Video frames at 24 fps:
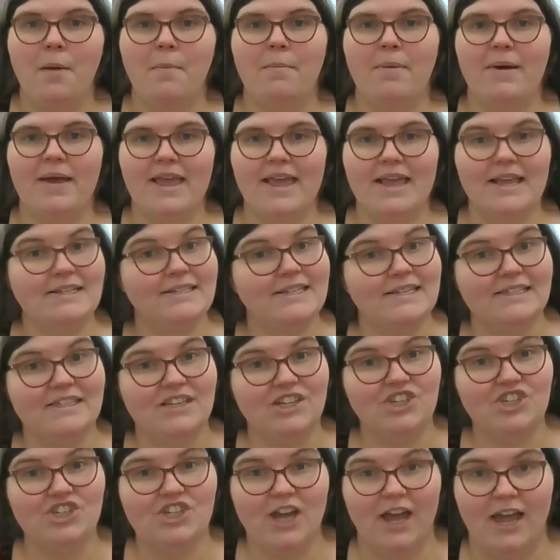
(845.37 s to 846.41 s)
But it is
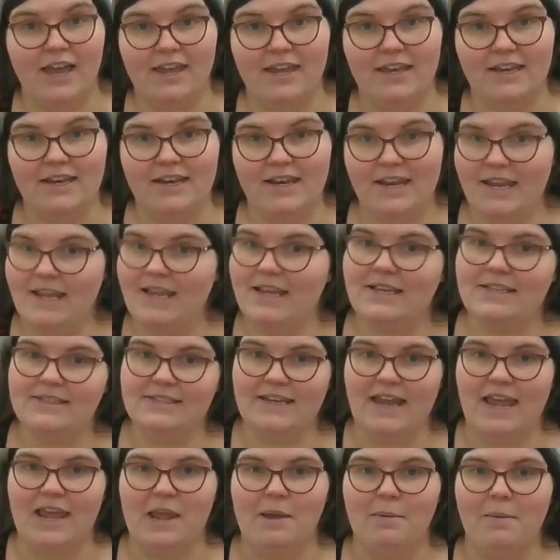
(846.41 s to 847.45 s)
a Chinese
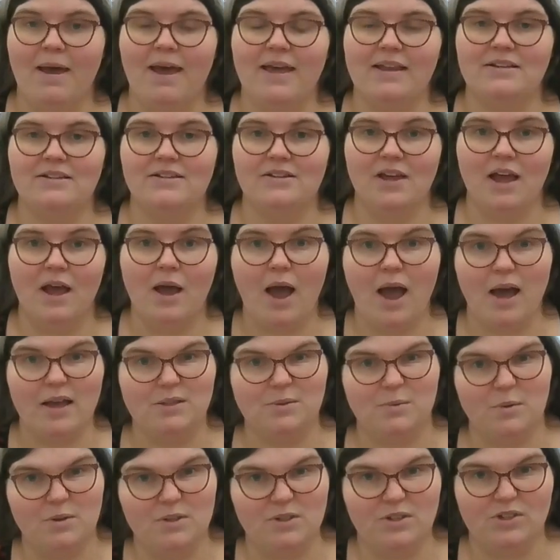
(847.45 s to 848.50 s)
name, and
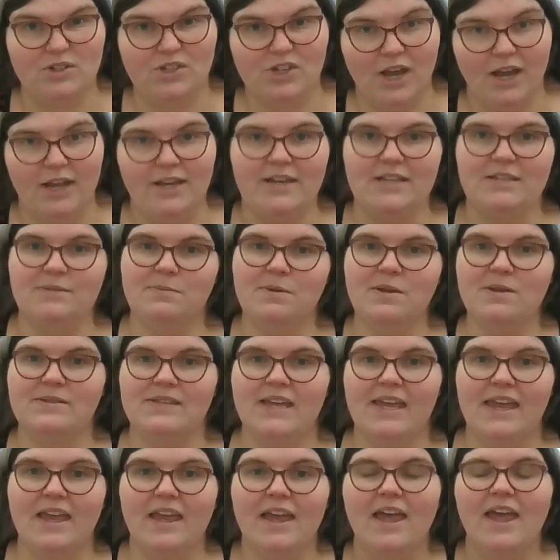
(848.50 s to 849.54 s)
as we're doing Chinese
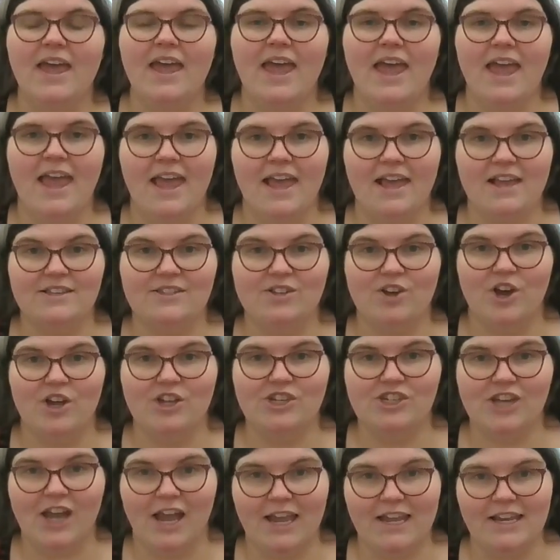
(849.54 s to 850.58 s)
music, it has got a
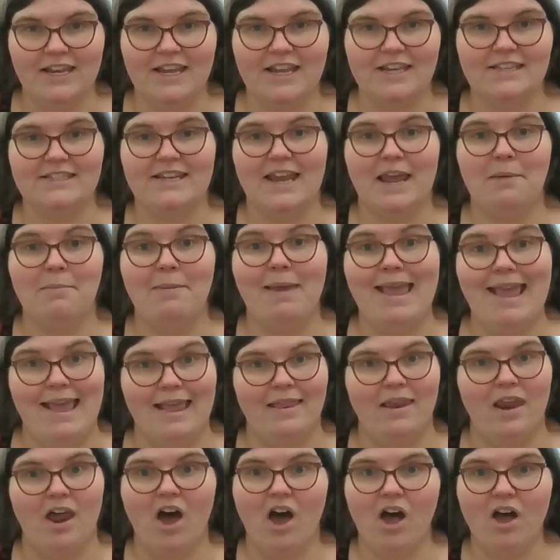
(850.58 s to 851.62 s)
Chinese name
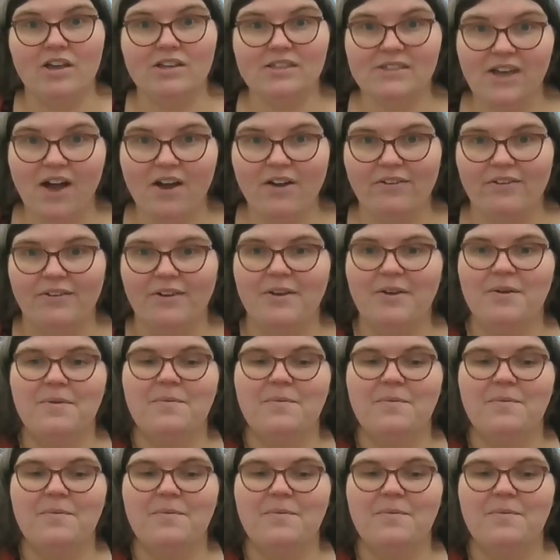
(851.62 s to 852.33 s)
in our song.